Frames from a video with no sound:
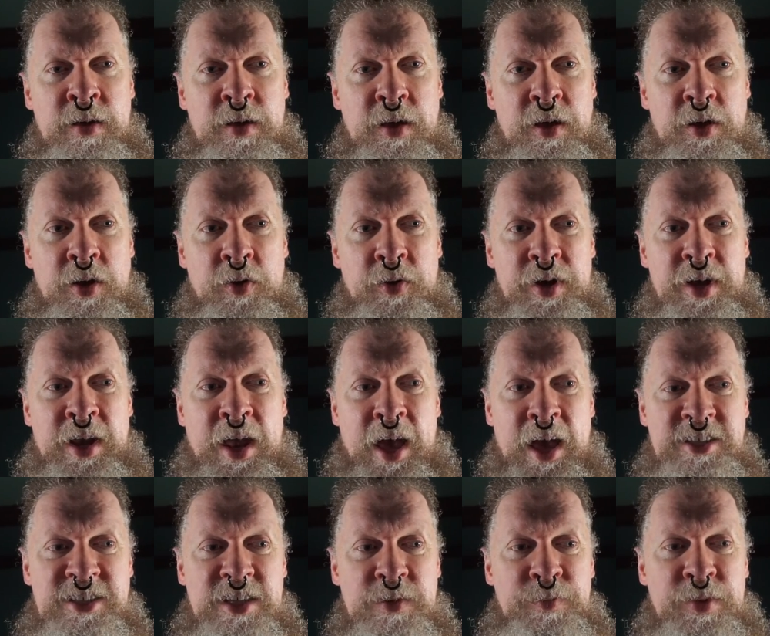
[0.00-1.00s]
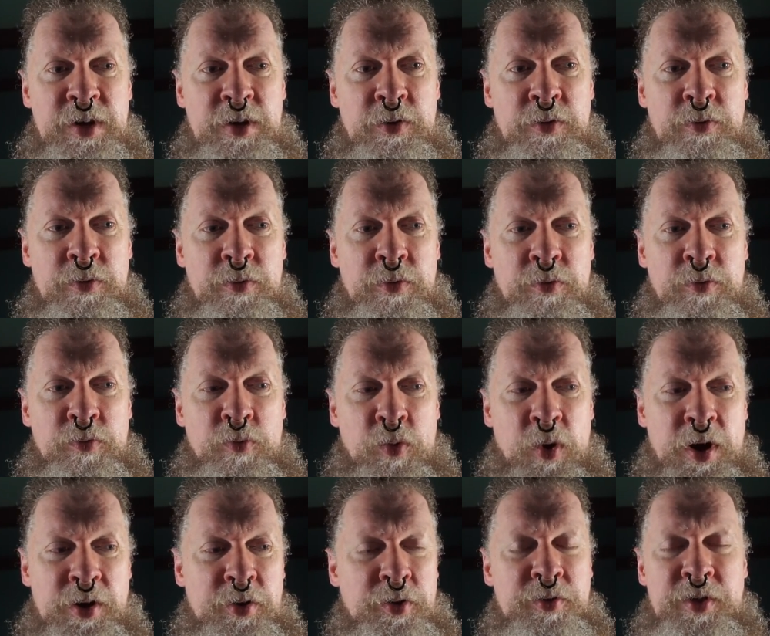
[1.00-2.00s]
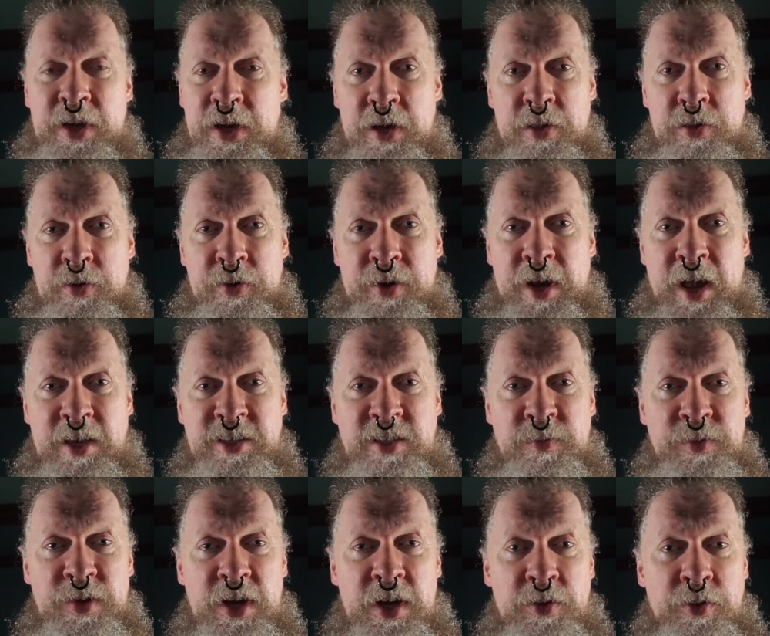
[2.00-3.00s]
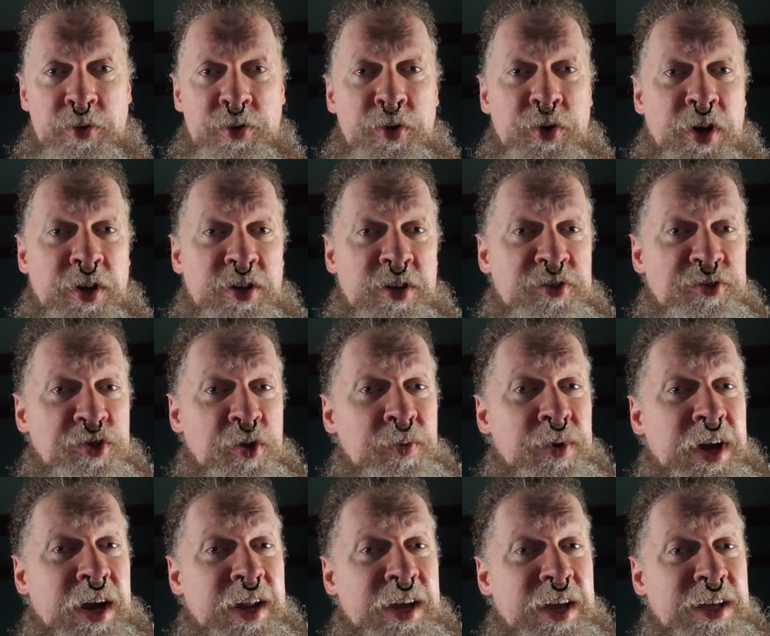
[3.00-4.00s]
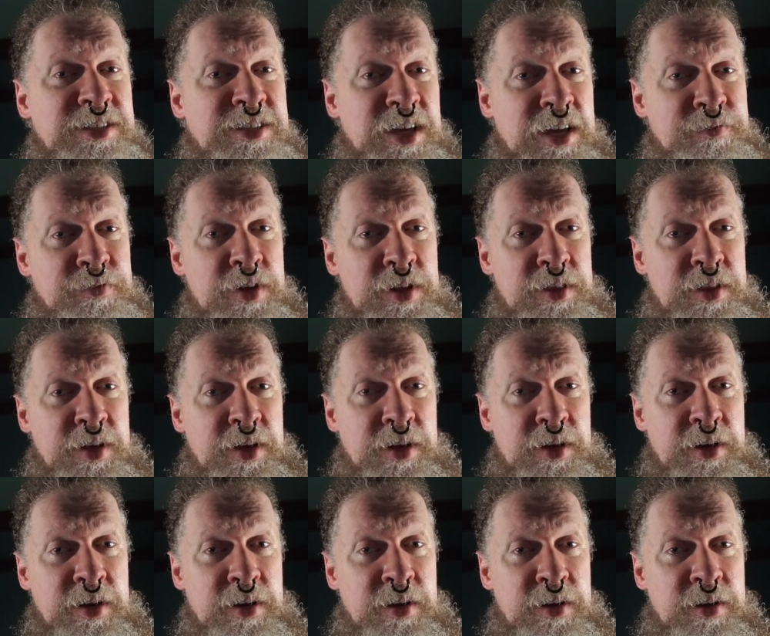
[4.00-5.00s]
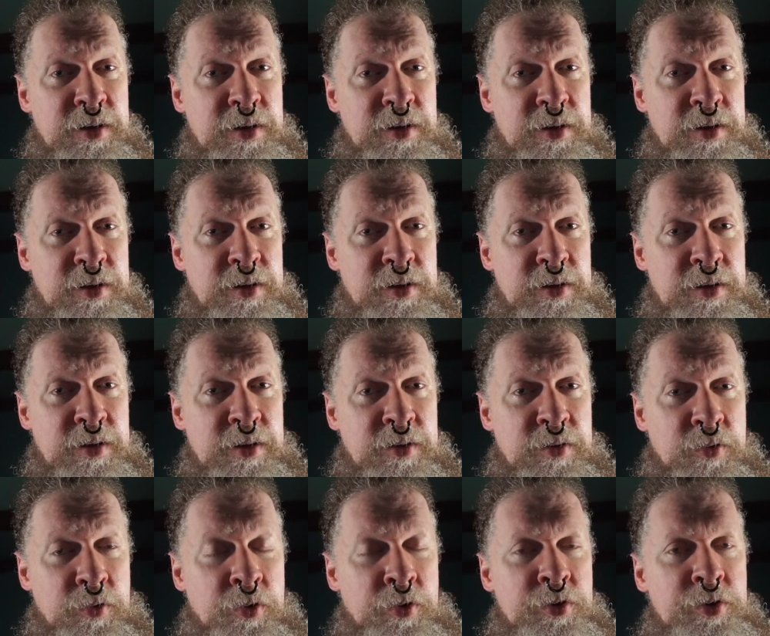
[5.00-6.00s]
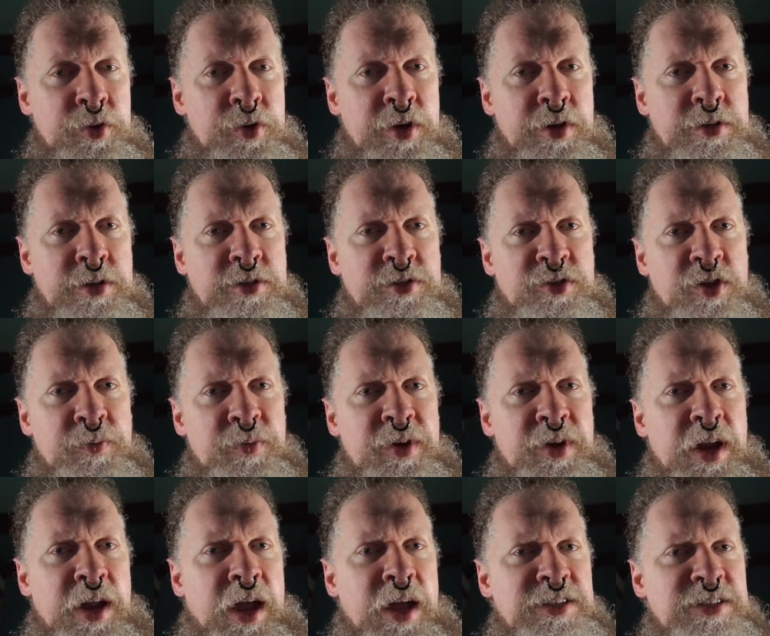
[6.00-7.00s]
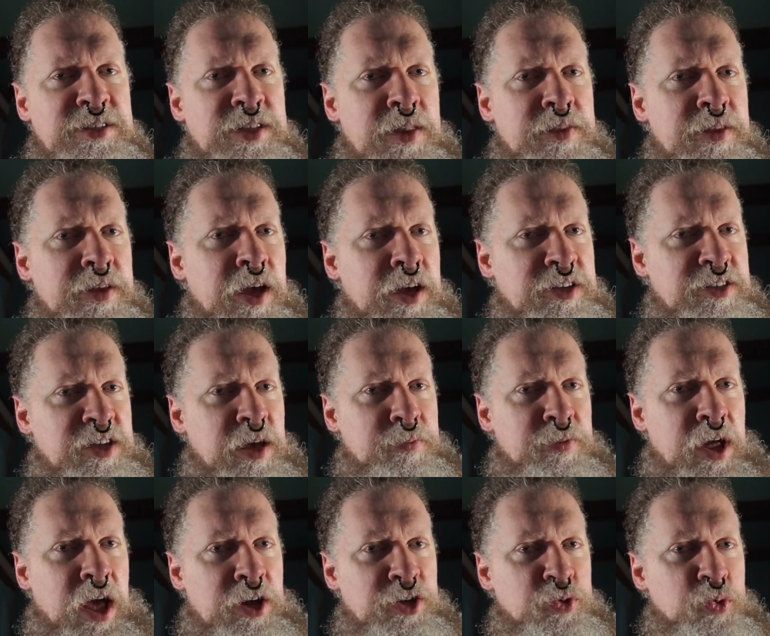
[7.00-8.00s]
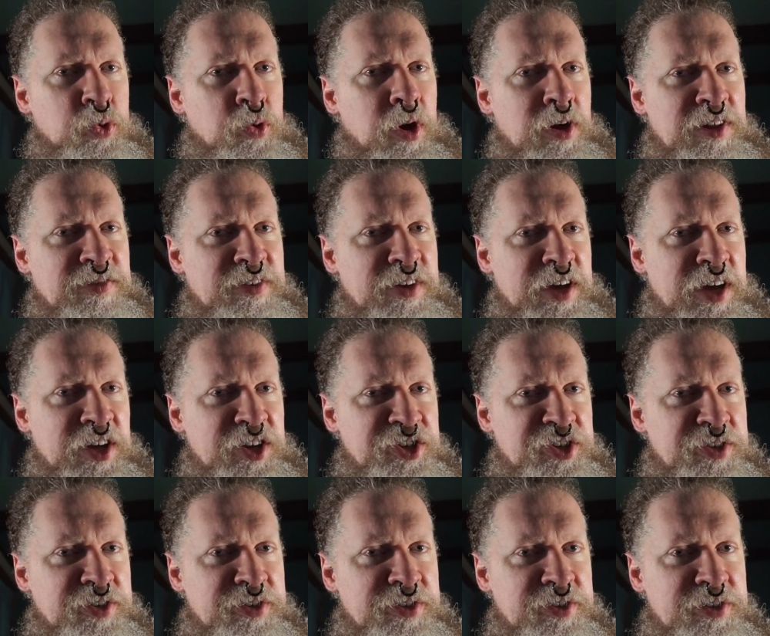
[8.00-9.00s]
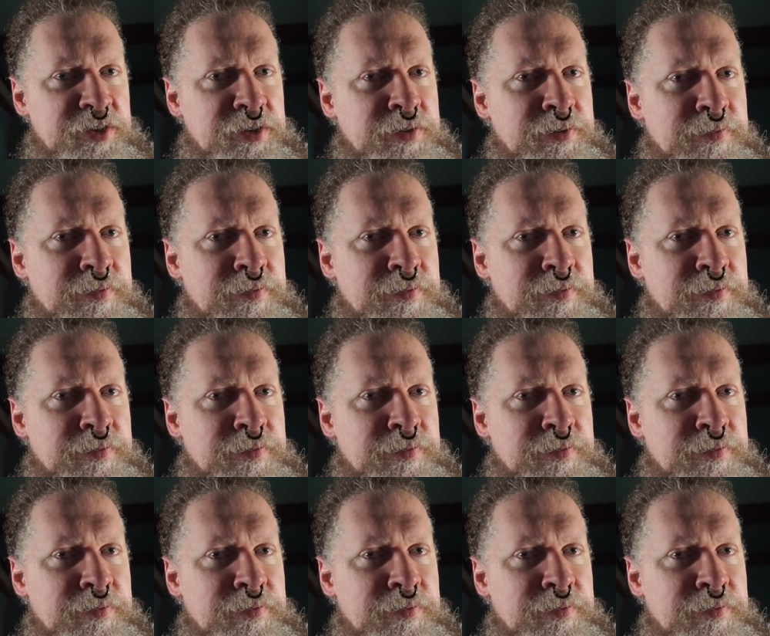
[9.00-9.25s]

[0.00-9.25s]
you know, it has to be one or the other. It has to be either you can discriminate against everything or you can discriminate against nothing except actual qualifications.